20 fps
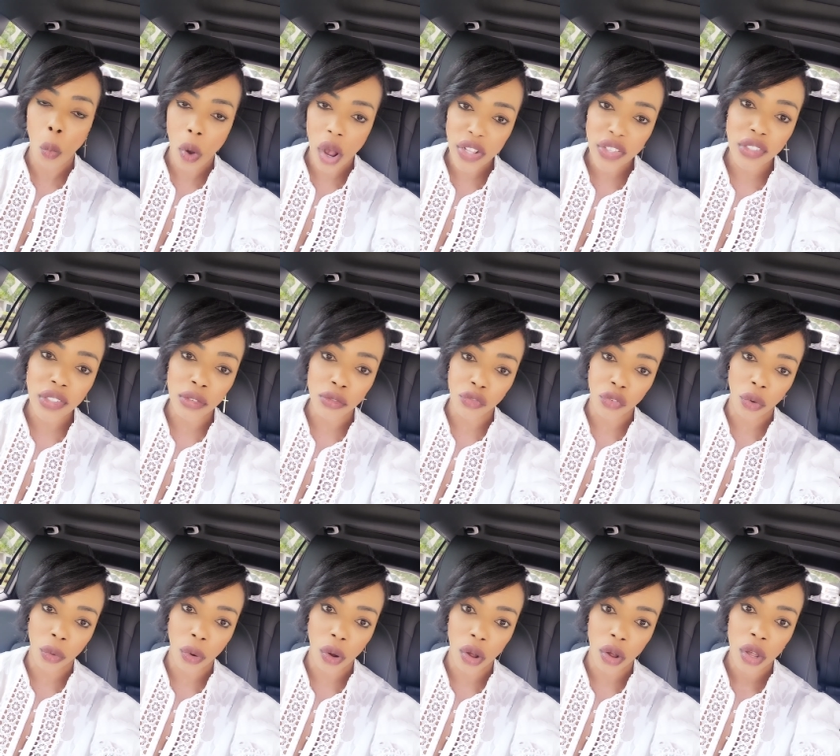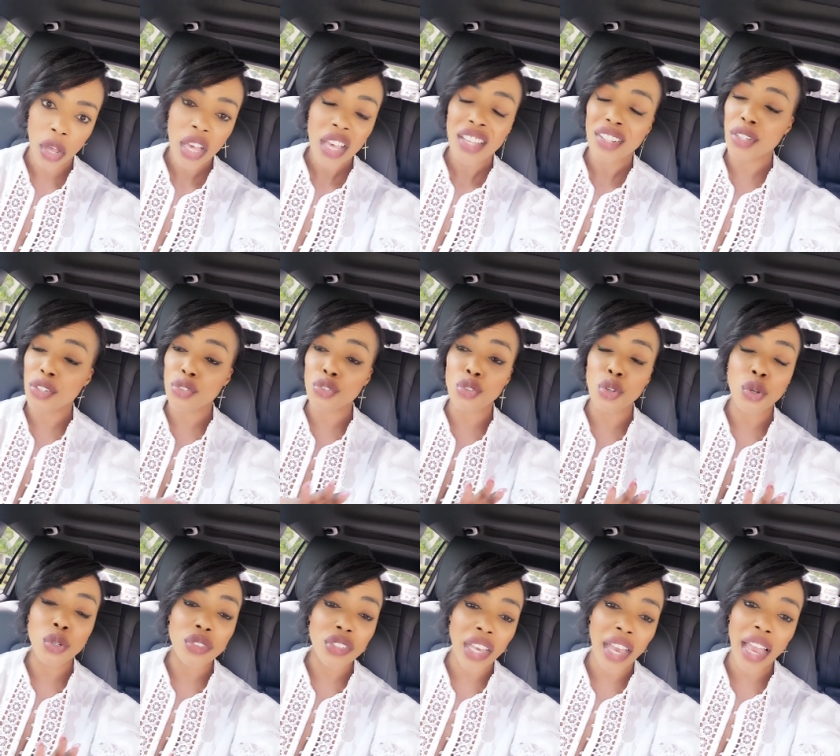once and for all. There's
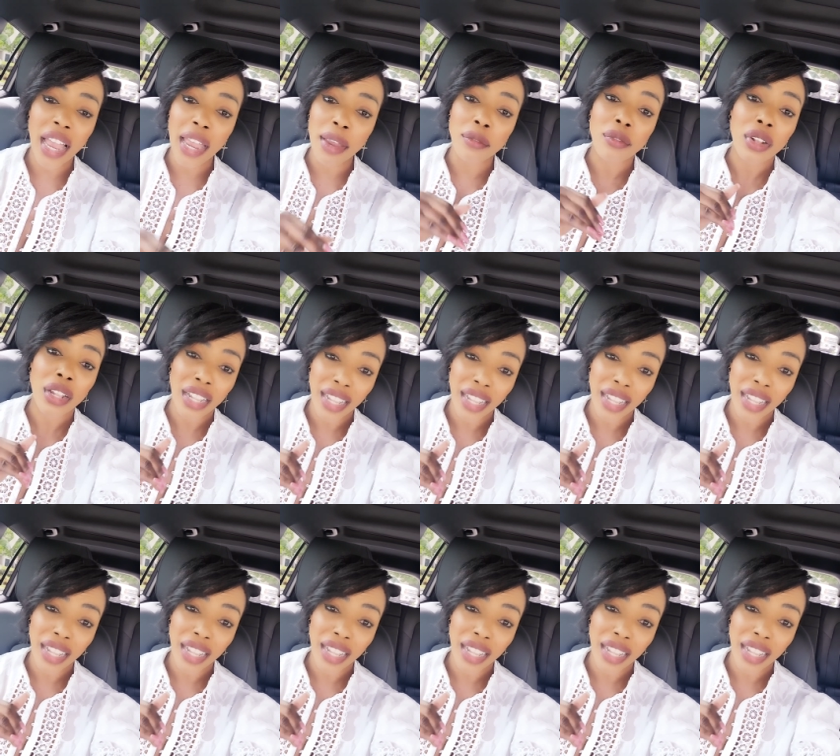no time